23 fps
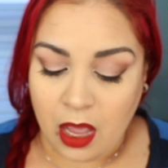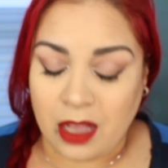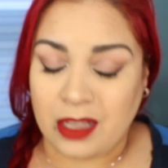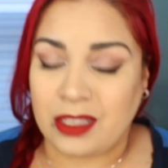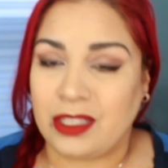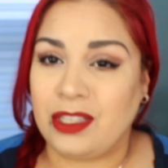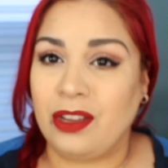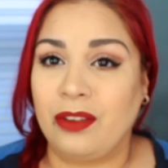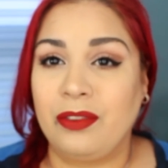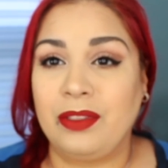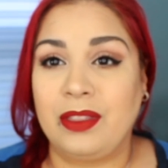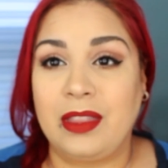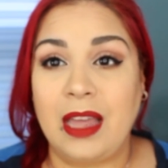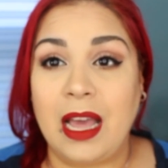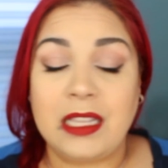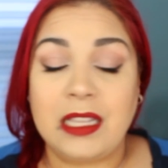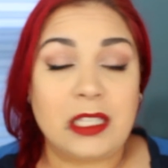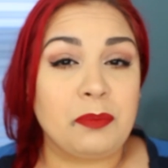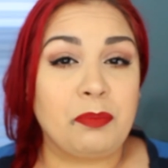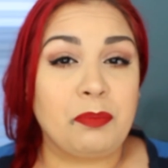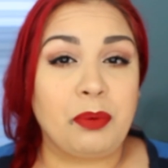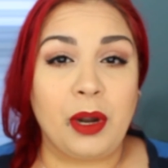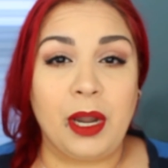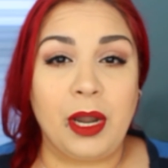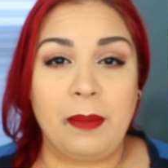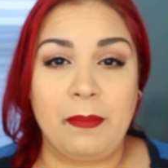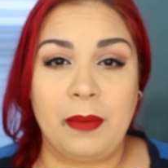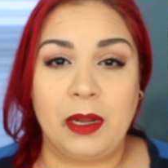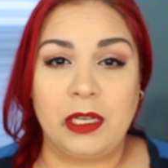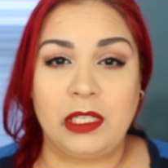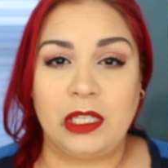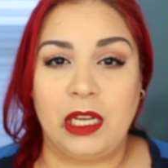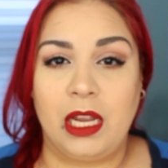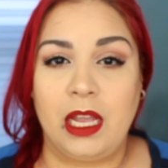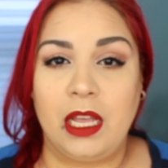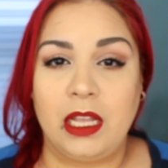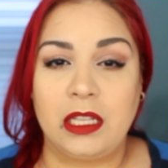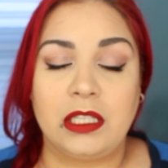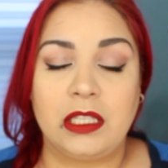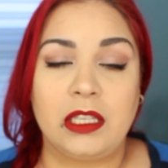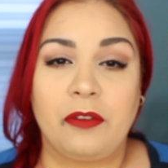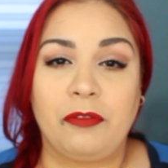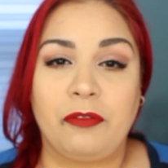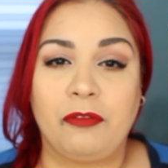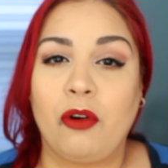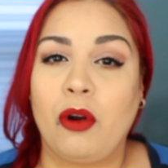So that's pretty much it
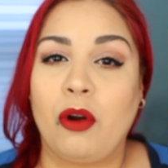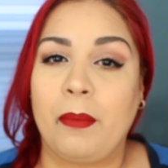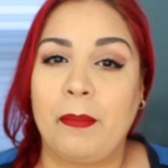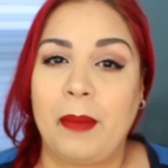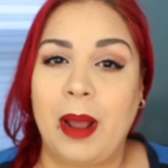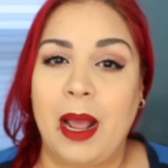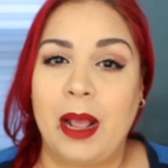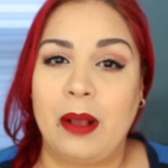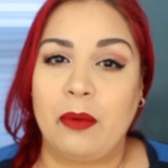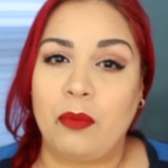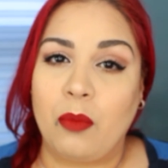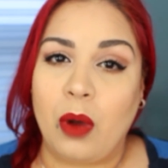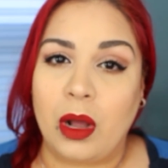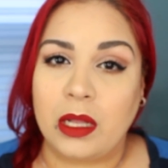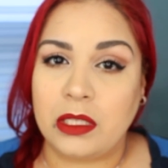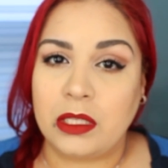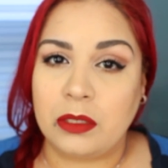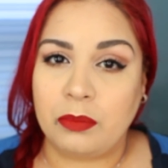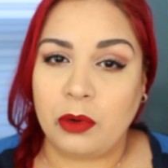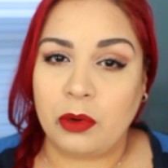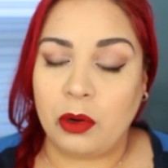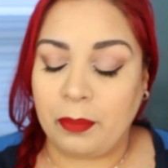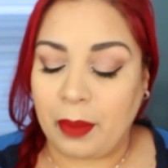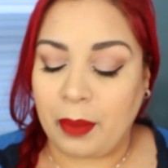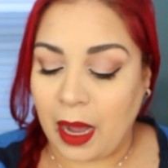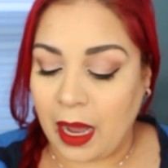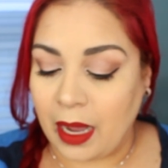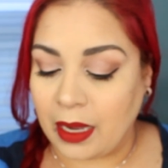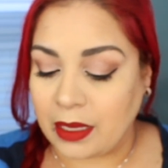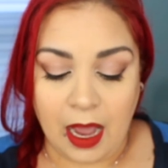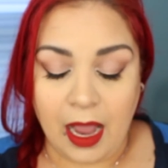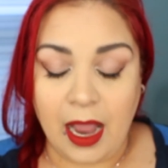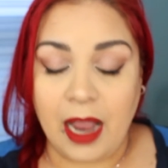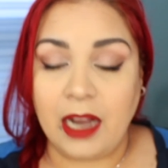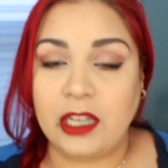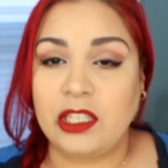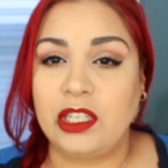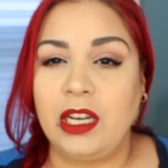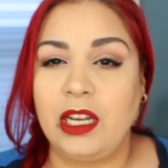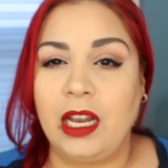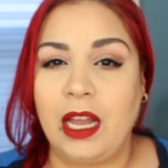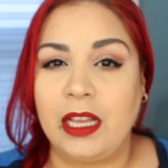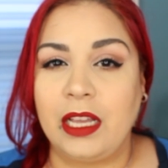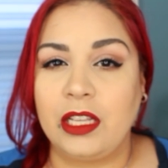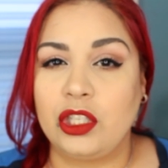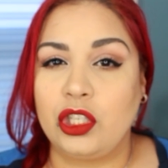for my Wantable box. I actually
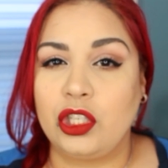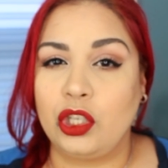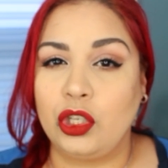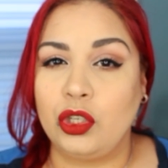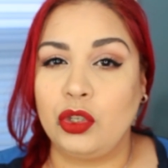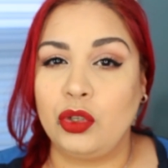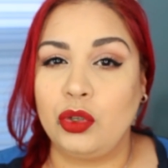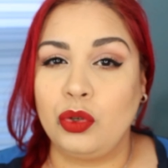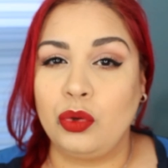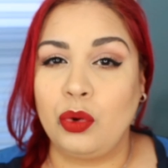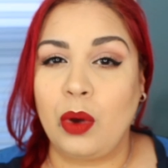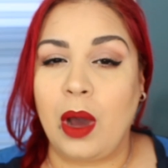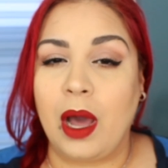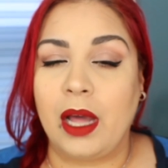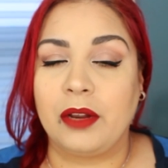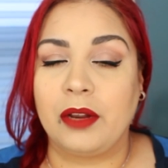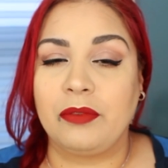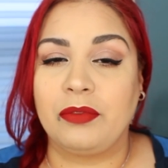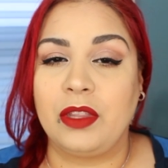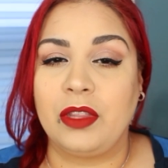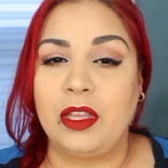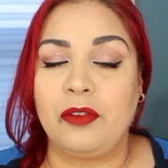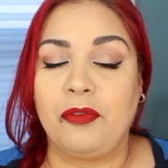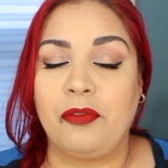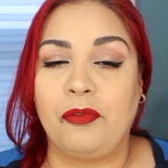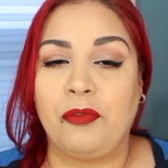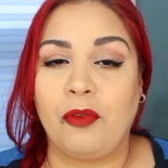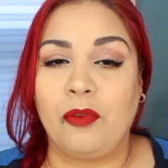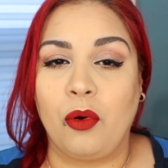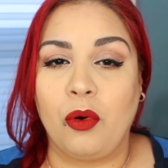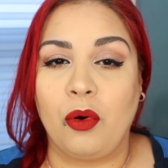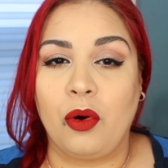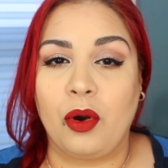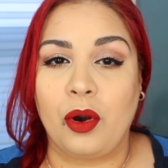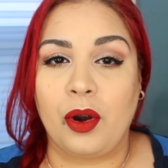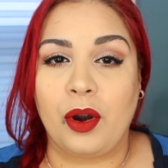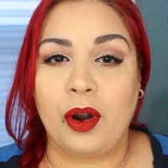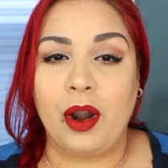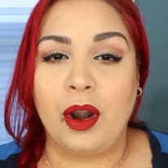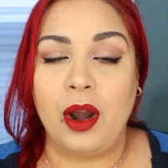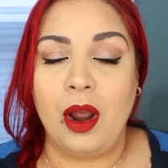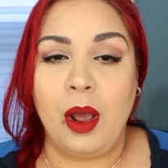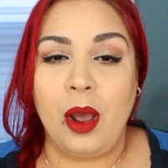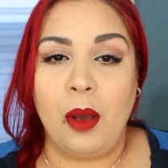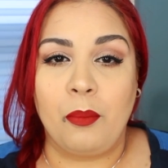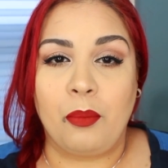like two out of the four
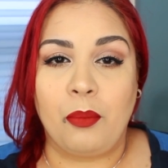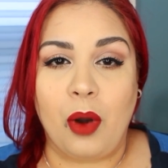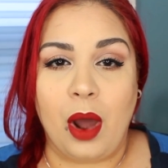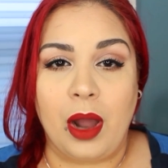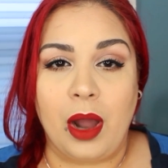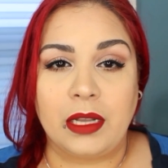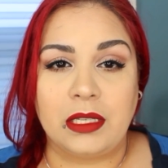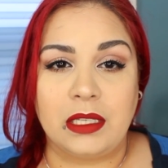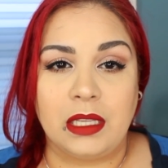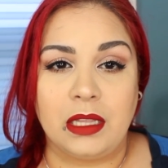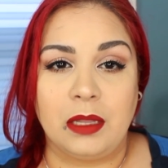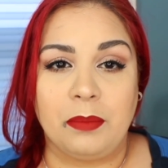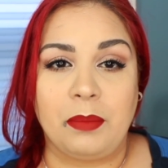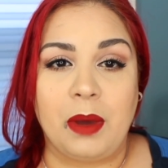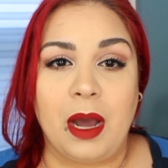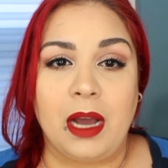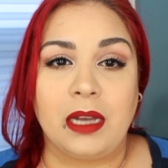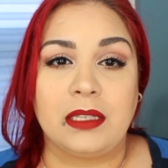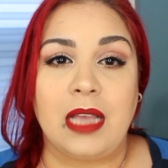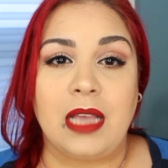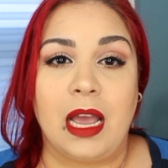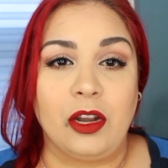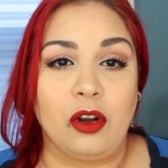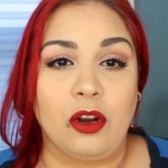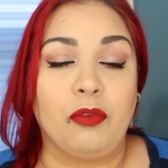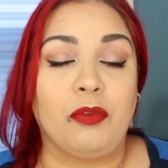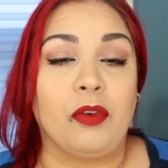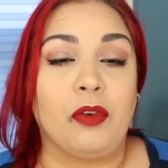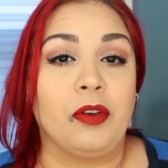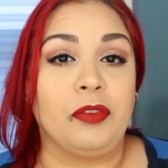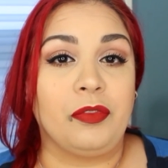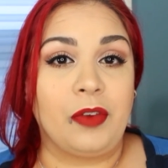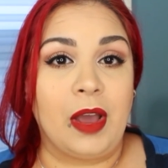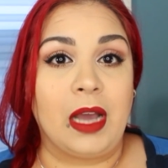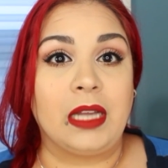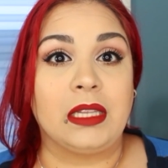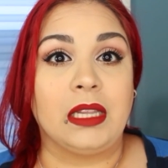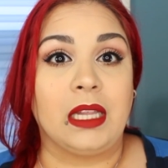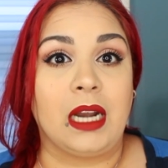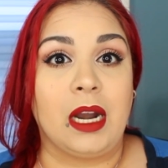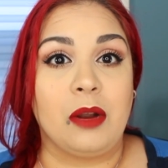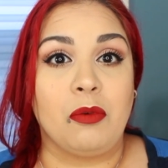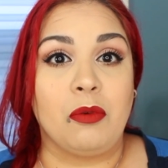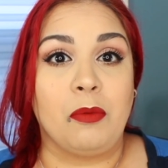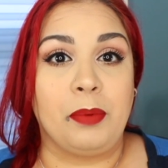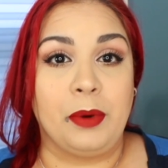products in the box. I know for a fact that
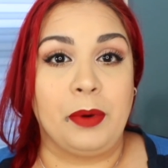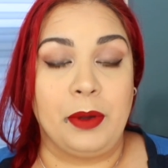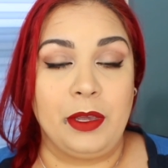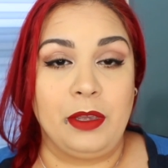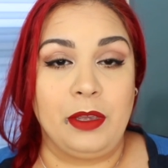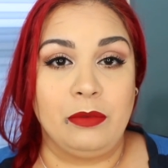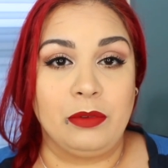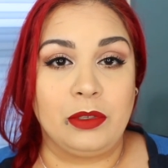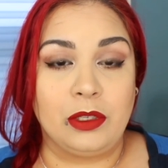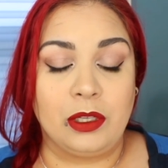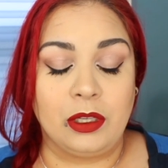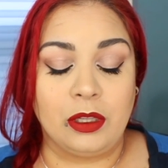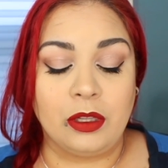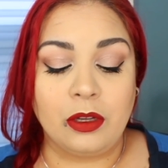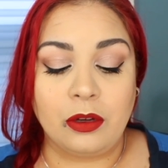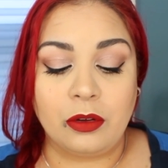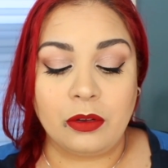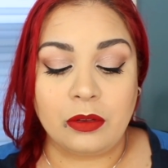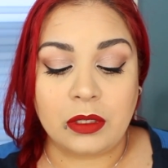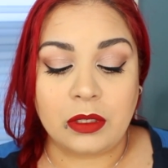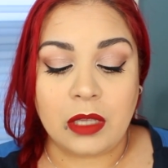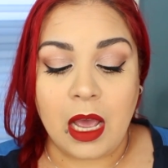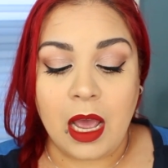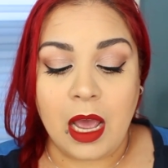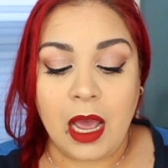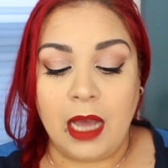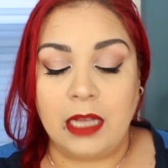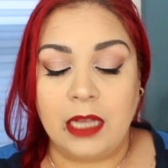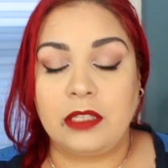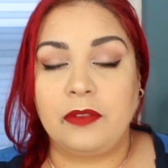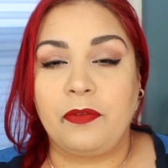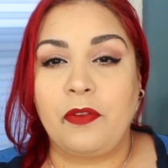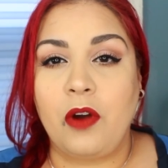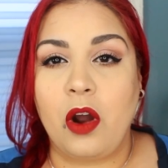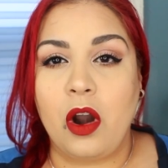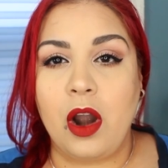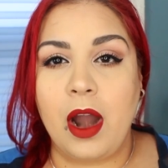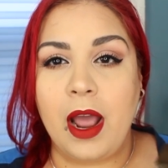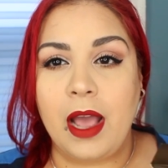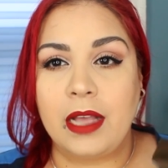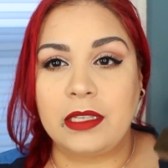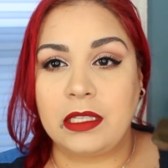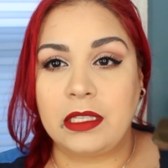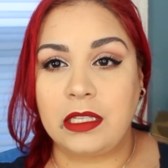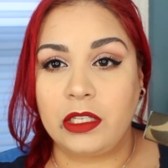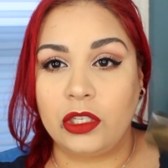I will put use to those. As far
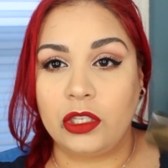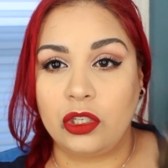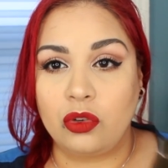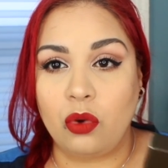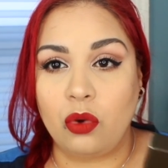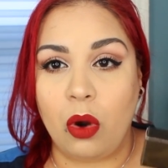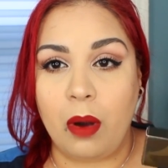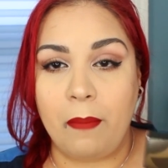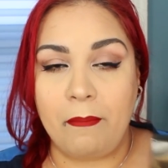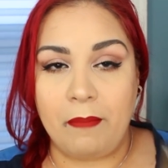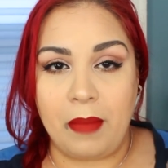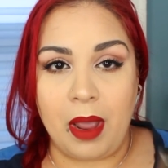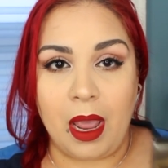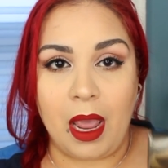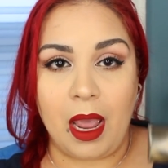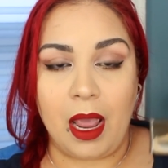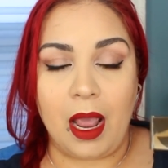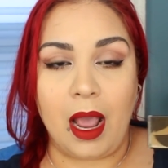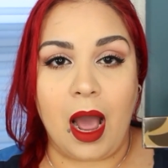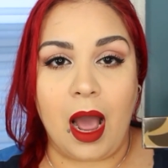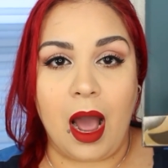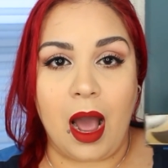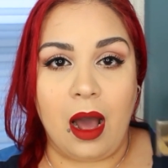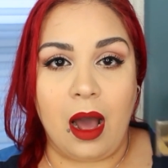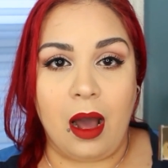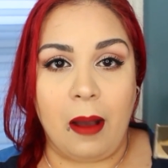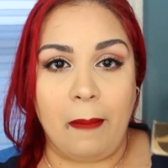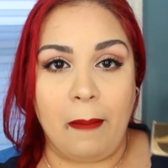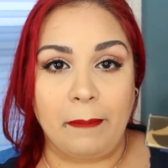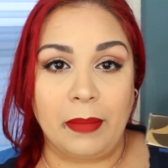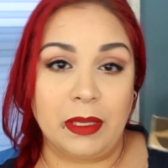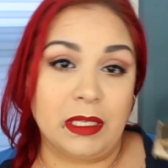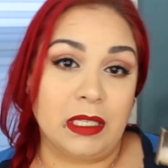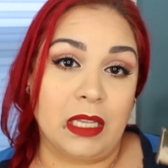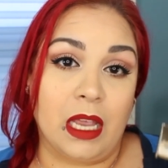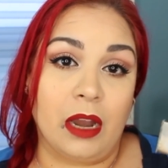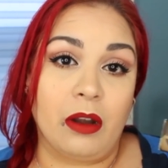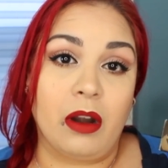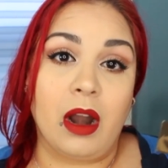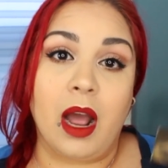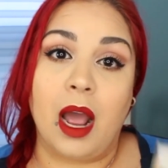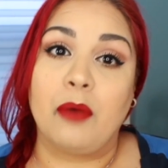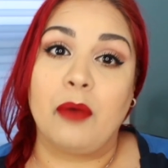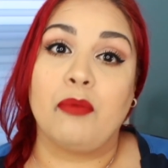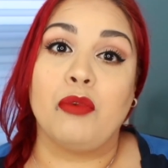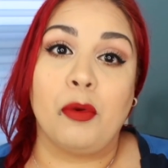as the Sormé um, mascara,
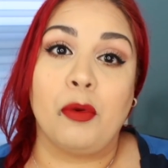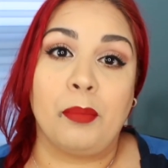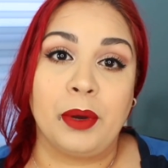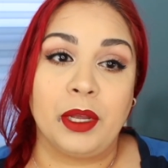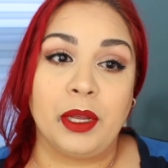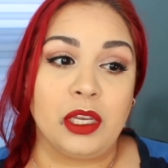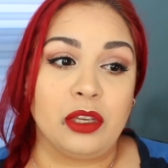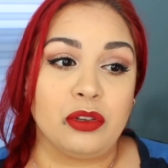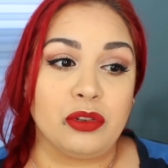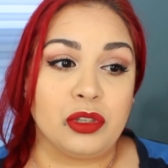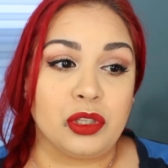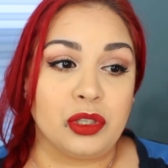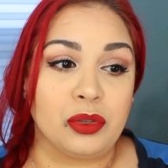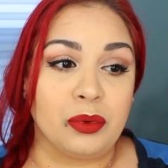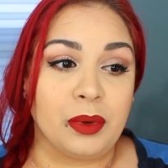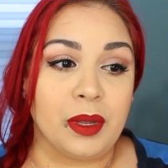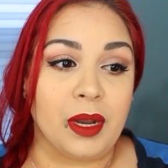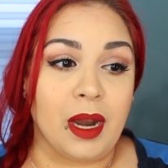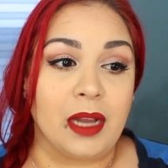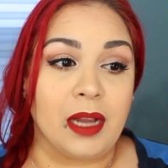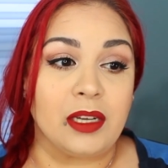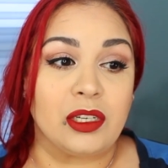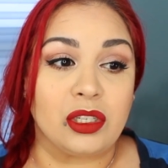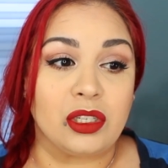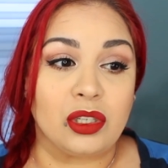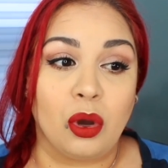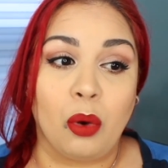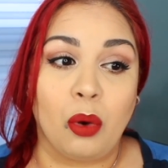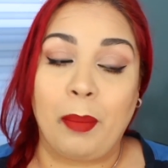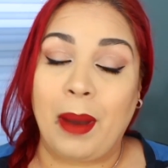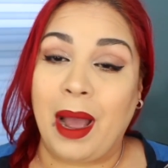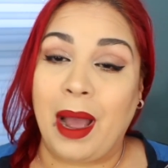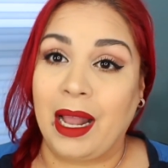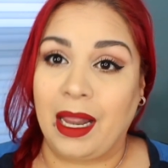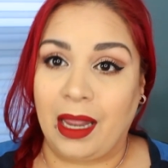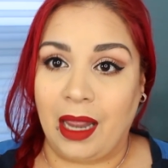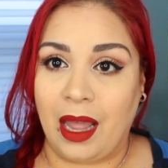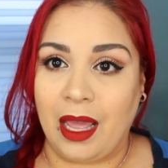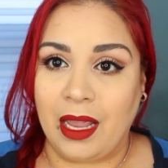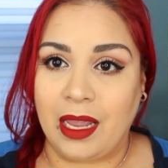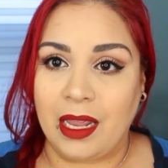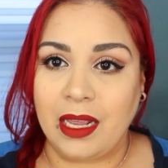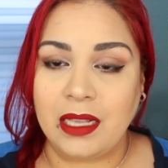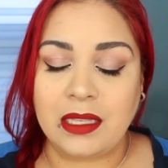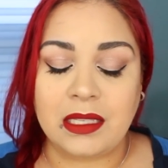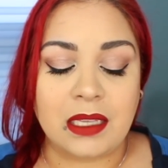I will put use to it. I just hope I
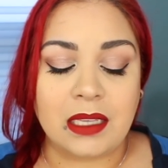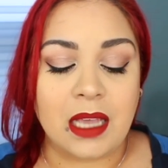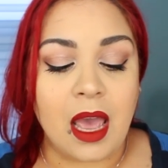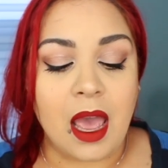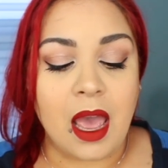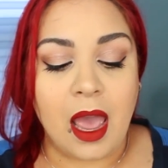like it.